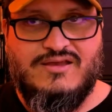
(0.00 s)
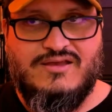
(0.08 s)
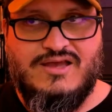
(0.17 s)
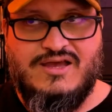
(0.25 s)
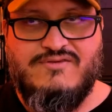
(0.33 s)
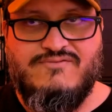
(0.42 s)

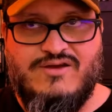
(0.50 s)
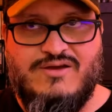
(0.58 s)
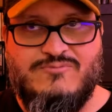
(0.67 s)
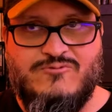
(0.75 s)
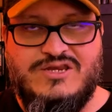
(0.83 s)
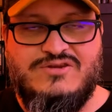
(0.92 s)
kind of,
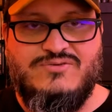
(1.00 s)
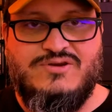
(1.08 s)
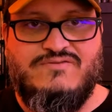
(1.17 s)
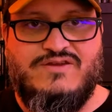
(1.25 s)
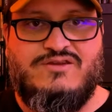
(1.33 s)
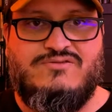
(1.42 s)
I'm
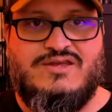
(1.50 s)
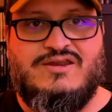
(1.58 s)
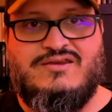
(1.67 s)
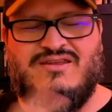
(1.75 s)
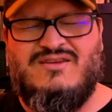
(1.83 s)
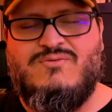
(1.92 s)
redoing a video that
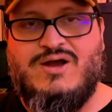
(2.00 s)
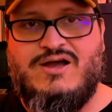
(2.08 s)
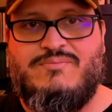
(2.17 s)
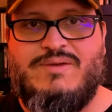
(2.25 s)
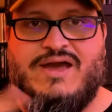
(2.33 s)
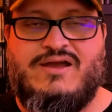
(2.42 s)
I did a
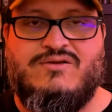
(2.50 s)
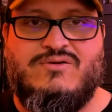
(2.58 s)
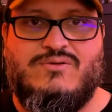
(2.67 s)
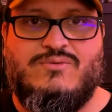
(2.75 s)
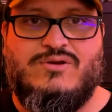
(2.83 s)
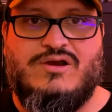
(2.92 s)
while back
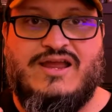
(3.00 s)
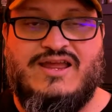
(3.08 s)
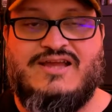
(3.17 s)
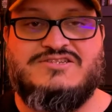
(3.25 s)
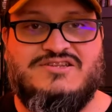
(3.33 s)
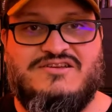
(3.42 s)
where I
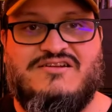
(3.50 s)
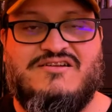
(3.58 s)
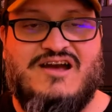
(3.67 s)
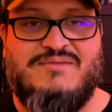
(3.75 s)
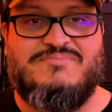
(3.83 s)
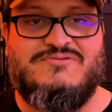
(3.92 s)
actually got
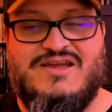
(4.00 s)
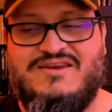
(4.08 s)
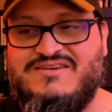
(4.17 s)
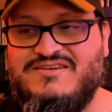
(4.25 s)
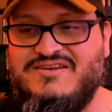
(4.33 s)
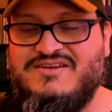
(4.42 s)

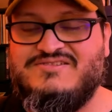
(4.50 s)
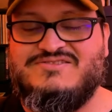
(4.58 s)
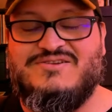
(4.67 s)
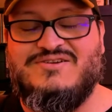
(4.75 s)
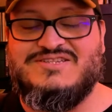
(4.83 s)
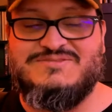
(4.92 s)
copyrighted.
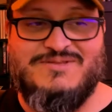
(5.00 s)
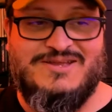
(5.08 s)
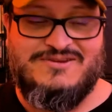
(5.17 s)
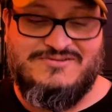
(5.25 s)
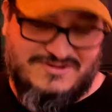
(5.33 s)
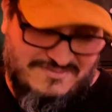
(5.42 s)
So I'll
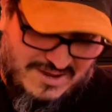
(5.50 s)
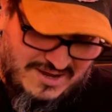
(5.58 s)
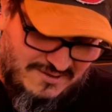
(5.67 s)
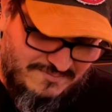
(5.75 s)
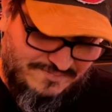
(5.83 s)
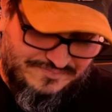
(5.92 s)
explain here in a
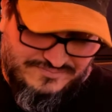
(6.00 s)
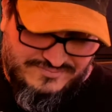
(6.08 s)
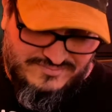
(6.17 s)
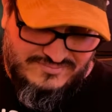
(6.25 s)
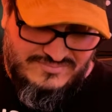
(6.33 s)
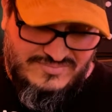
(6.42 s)
minute.
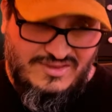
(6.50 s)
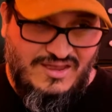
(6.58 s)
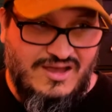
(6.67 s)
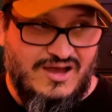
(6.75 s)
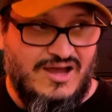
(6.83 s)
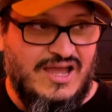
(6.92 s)

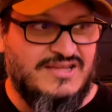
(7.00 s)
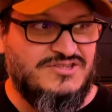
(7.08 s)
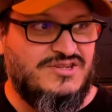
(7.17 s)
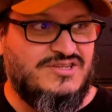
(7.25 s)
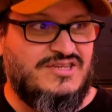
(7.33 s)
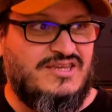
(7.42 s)
As
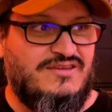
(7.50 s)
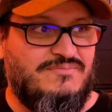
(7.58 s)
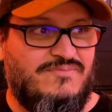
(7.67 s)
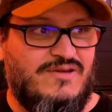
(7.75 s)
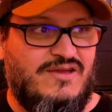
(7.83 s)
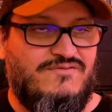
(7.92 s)
you can
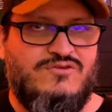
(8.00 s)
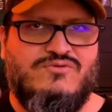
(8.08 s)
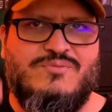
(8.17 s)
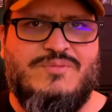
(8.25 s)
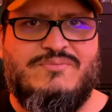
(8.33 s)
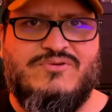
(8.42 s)
see, if you
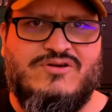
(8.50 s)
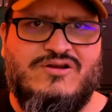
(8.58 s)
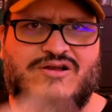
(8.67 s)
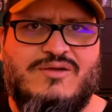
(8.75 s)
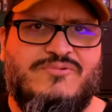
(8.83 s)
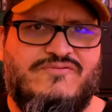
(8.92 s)
remember
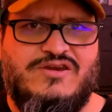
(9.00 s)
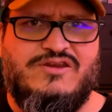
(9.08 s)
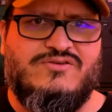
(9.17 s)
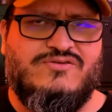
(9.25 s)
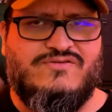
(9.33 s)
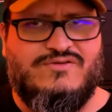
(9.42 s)
a couple
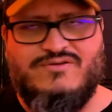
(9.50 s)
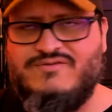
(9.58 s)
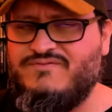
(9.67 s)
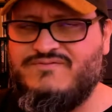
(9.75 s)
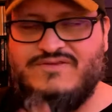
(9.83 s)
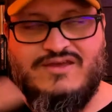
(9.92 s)
videos, or
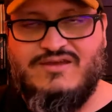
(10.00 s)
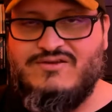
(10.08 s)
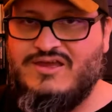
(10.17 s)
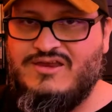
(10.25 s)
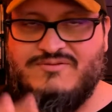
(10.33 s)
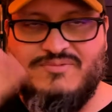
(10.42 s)
if
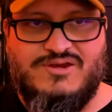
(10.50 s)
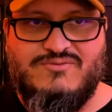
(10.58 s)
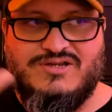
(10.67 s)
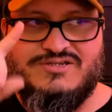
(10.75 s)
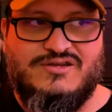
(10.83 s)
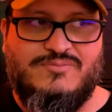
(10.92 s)
anybody
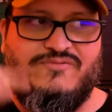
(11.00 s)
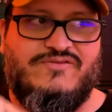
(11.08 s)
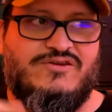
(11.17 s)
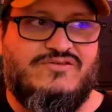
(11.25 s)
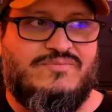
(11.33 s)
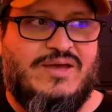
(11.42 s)
watched a couple
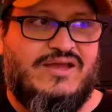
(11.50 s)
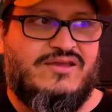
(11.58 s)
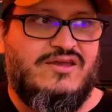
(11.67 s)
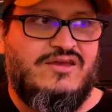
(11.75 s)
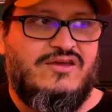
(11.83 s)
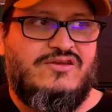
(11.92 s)
videos back,
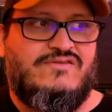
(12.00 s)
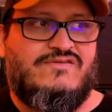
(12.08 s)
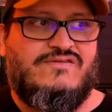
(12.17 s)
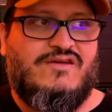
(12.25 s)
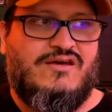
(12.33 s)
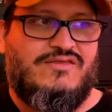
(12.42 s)
you
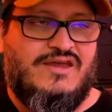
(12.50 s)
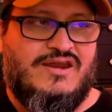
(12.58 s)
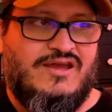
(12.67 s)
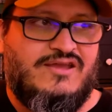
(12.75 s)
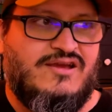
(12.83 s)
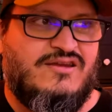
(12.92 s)
saw that
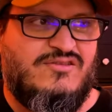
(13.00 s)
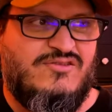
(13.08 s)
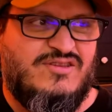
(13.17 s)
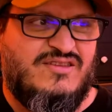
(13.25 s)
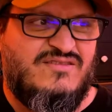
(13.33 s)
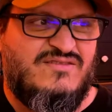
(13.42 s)
I kind of
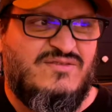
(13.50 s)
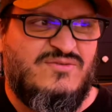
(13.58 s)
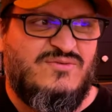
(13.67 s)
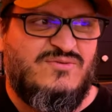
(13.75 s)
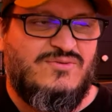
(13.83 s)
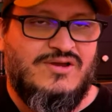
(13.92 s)
looked
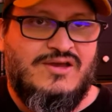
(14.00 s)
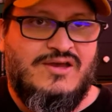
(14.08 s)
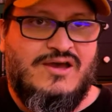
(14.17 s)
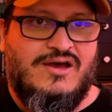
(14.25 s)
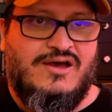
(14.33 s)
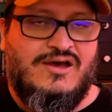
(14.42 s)
into
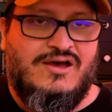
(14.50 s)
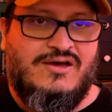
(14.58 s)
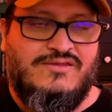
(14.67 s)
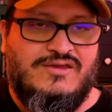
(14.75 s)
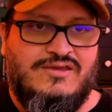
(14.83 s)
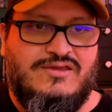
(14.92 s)

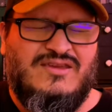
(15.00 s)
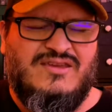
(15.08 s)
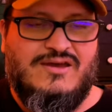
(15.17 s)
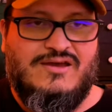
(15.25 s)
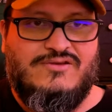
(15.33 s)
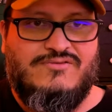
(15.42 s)
the